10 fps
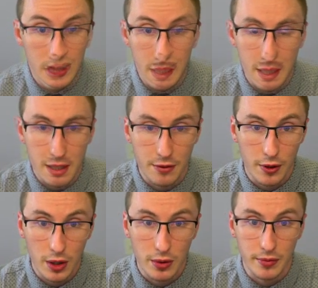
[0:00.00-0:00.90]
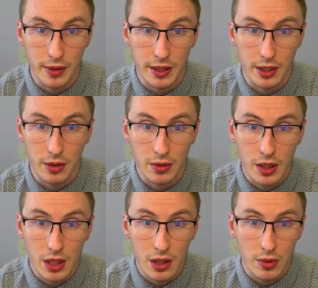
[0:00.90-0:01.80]
In the following video,
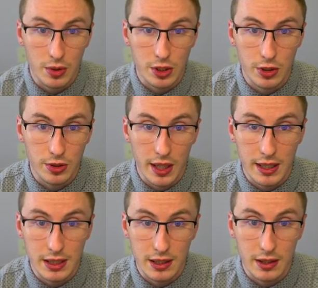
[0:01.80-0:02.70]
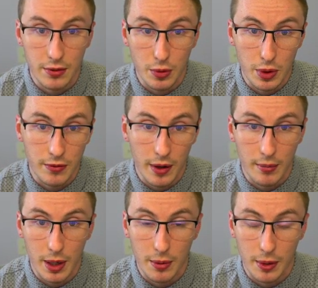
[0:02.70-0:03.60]
we're showcasing the 45
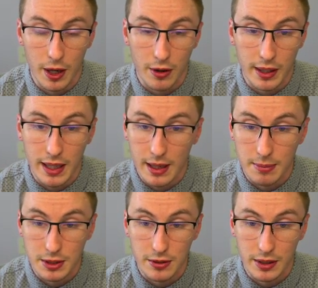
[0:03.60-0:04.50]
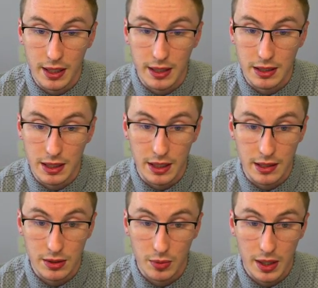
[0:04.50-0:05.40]
mile per hour K epsilon case again
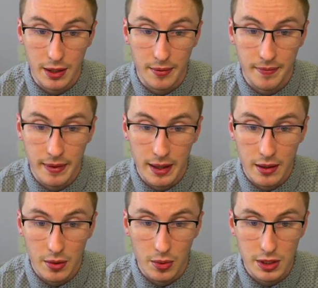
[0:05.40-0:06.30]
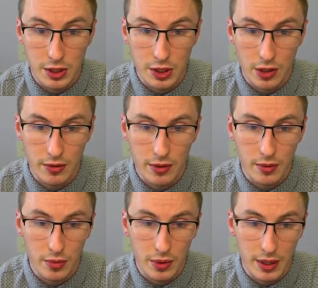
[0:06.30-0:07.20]
as well. What is shown
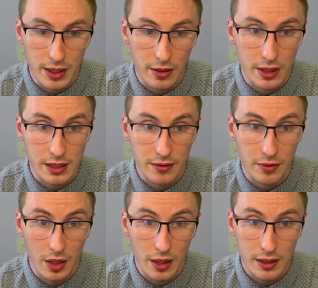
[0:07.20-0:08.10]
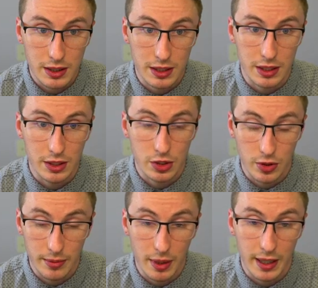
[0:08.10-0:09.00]
here is a velocity
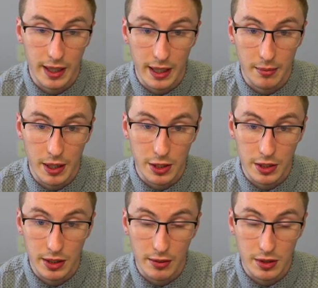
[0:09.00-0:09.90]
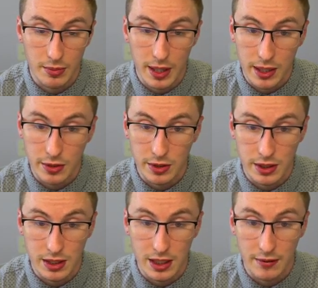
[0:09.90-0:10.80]
streamline animation that was made using
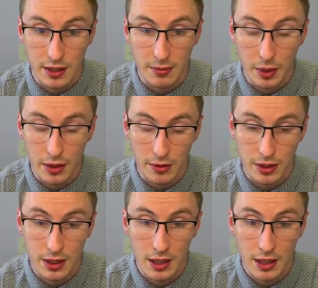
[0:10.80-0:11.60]
CFD Post.